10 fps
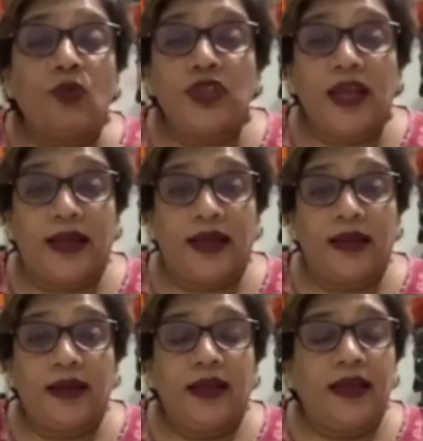the
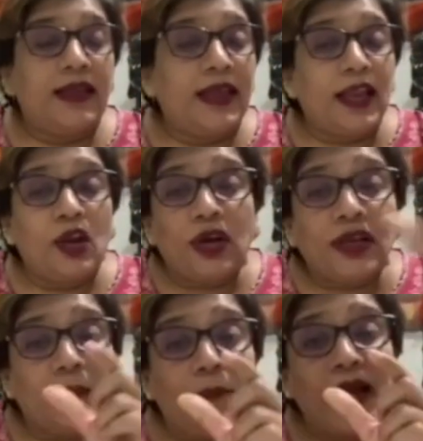air, it cannot
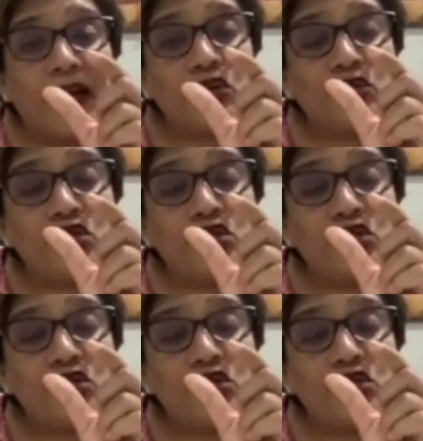come back to this